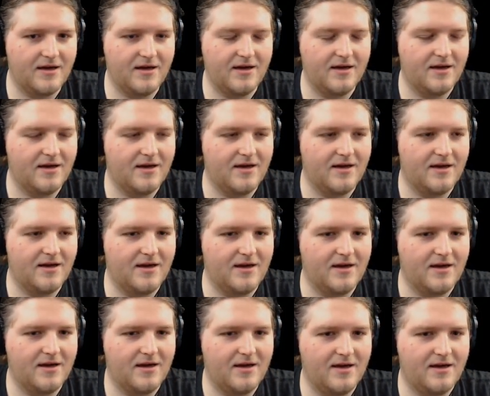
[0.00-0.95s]

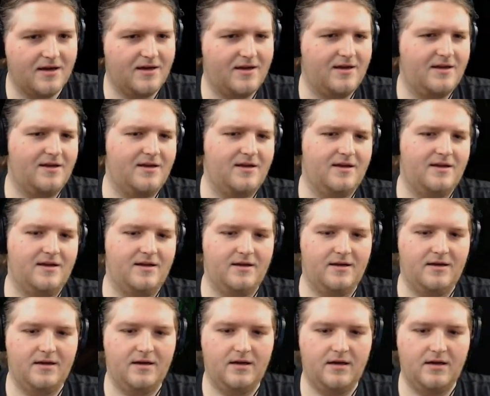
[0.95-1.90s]

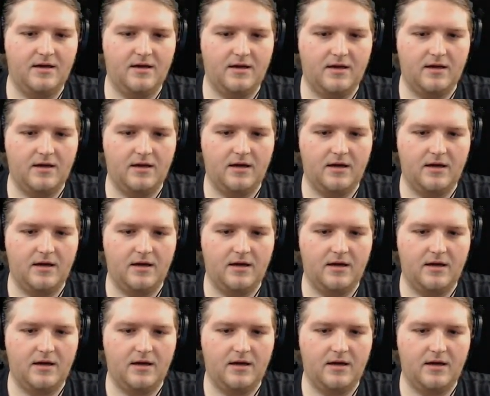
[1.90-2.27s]
No one is speaking in this clip.